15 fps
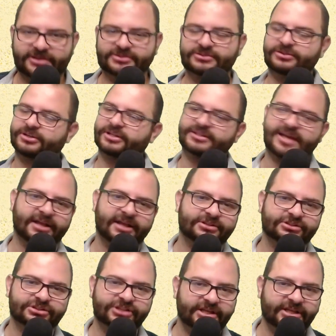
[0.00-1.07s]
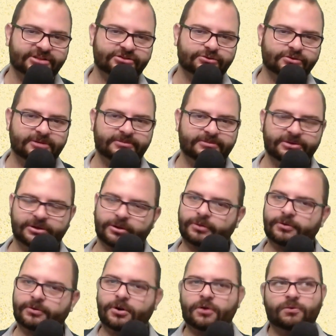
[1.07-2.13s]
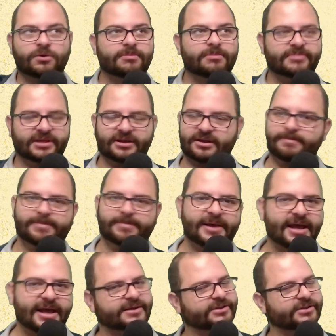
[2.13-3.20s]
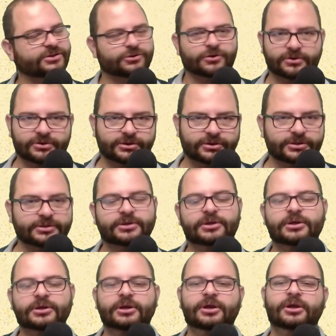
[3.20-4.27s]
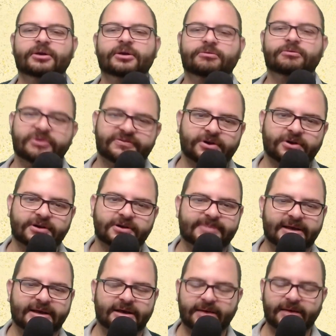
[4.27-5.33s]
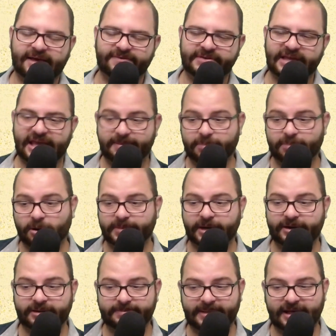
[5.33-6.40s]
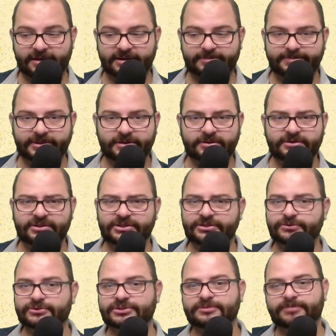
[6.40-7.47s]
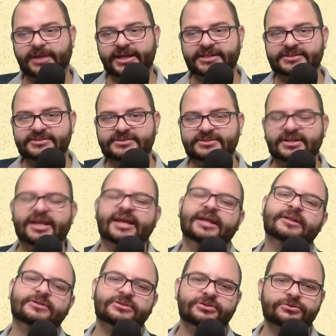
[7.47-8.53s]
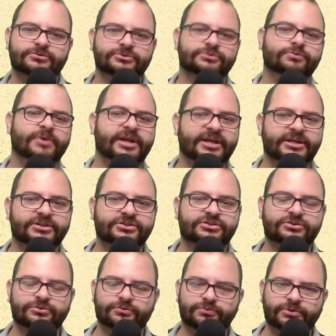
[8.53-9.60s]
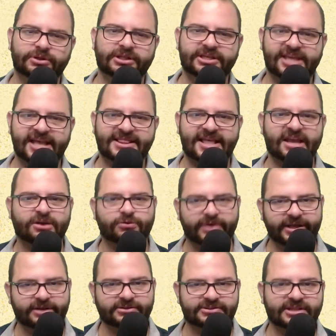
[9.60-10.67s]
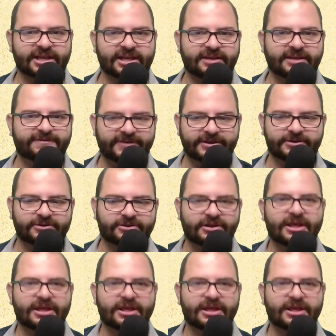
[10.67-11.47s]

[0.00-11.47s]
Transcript: You can attach a chain to them, you can throw them, they can come back, and you're all good. We've talked about having a Barbarian Paladin build to use smites and to use rage to really get that Kratos-like feel